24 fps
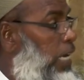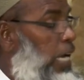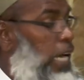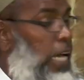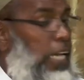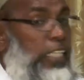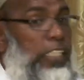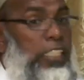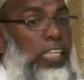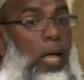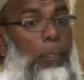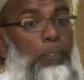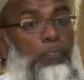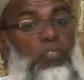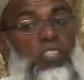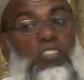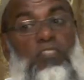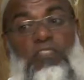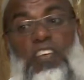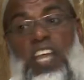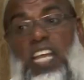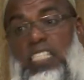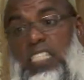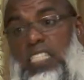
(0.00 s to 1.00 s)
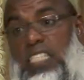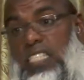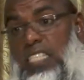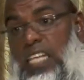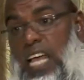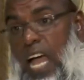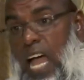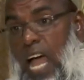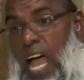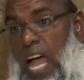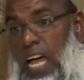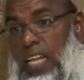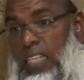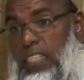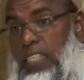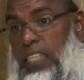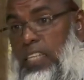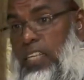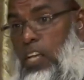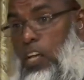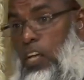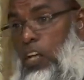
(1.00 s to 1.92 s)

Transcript: It captivates the heart.